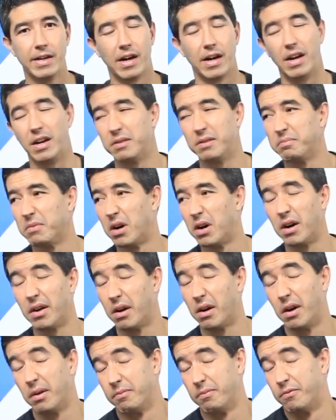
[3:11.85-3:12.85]
Um, I,
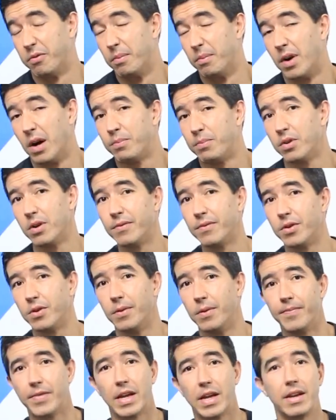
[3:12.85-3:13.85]
I, from my point of view,